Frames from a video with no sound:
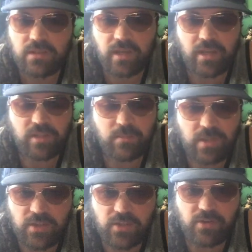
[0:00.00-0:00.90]
The
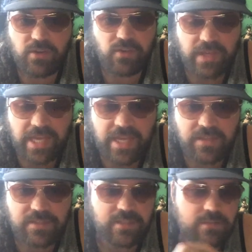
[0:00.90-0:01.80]
miniseries of
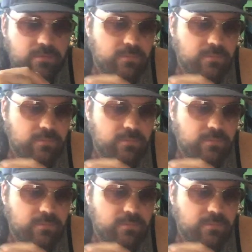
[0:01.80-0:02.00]
It.